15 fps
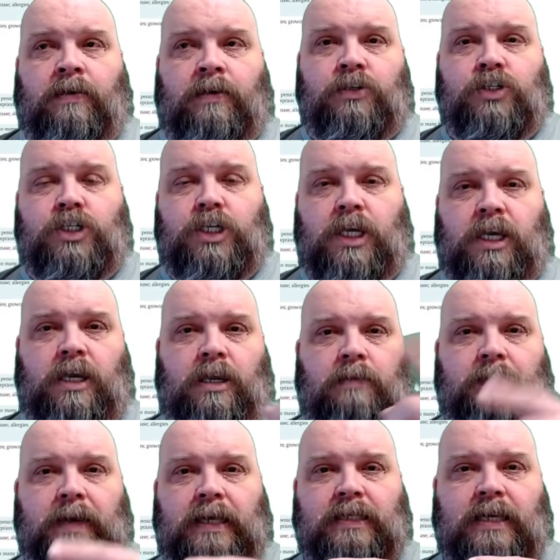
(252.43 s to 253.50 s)
Gene
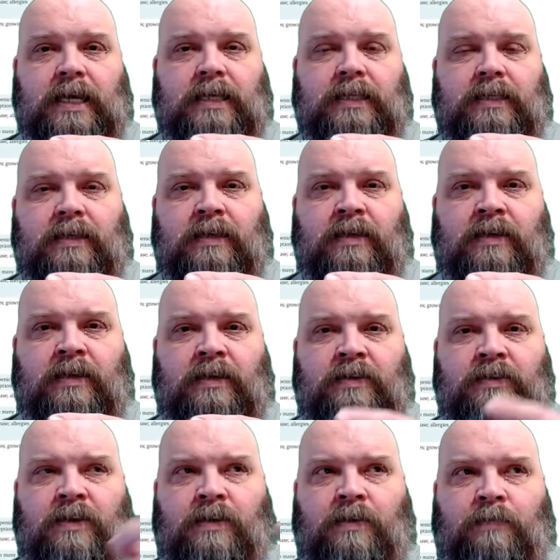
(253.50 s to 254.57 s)
makes is
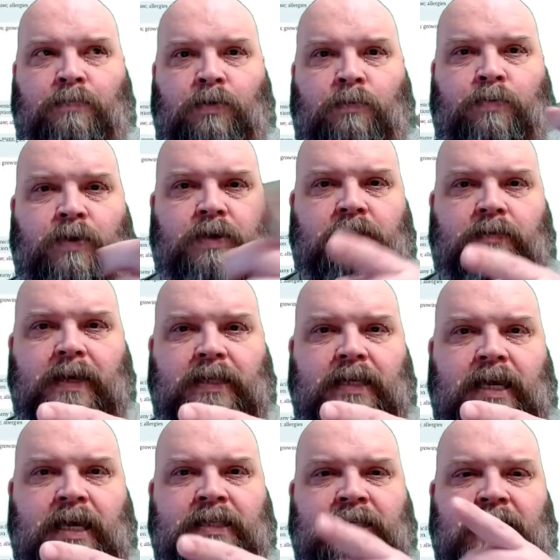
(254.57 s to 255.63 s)
the blueprint to make the
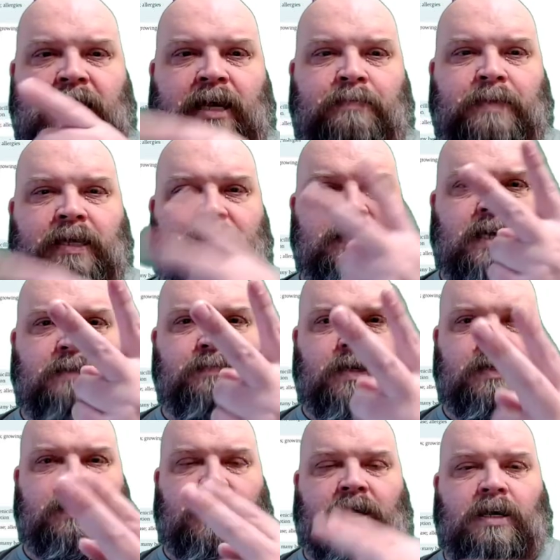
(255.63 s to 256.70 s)
enzyme. Enzyme
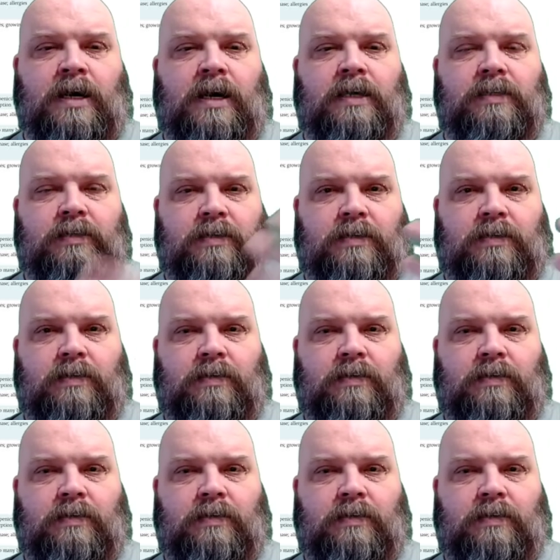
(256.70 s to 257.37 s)
does the cut.